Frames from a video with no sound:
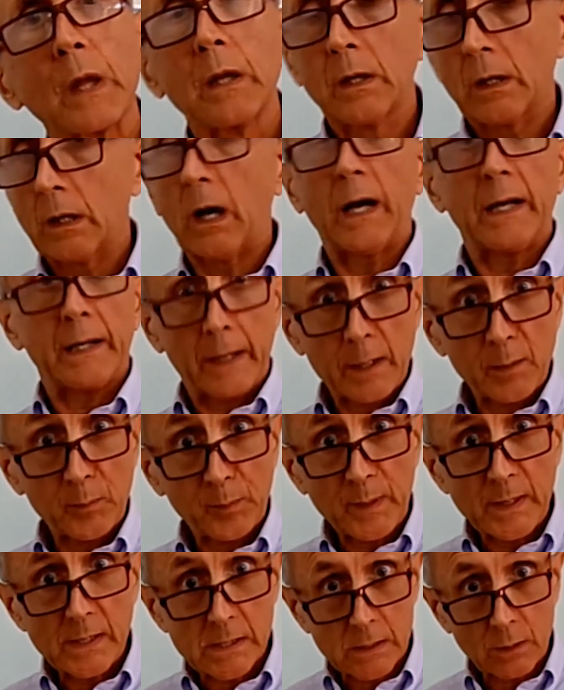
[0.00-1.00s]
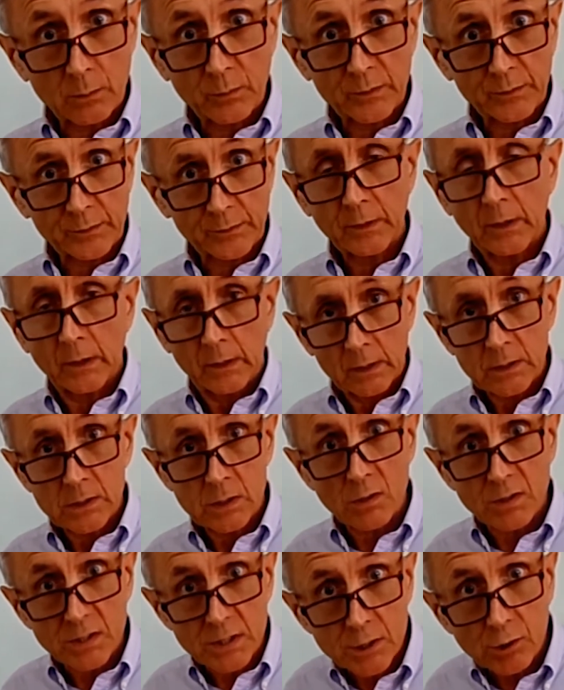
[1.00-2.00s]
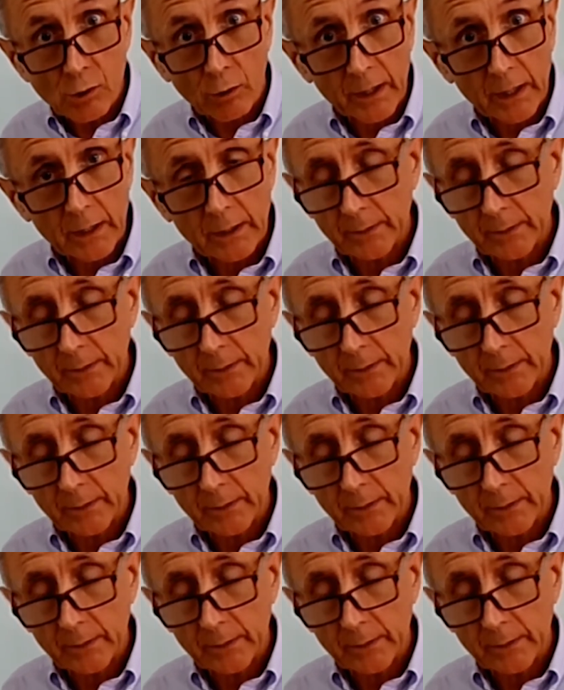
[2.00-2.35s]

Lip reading: I like pizza with sausage on it.